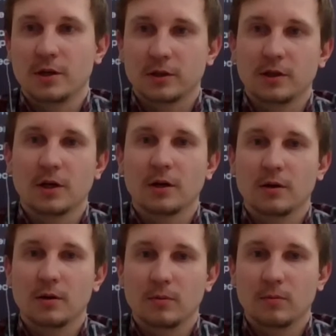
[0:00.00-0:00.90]
to get
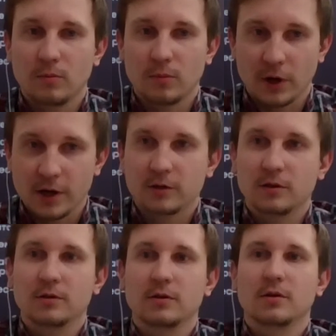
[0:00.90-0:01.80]
maximum use
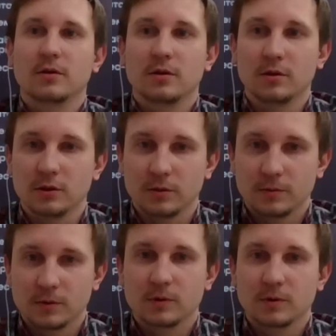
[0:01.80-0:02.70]
from using
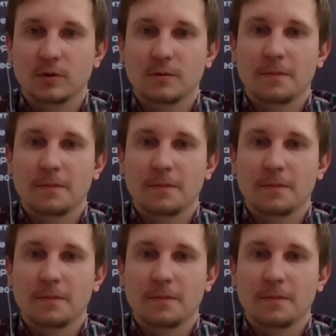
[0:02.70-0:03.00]
PTISIM.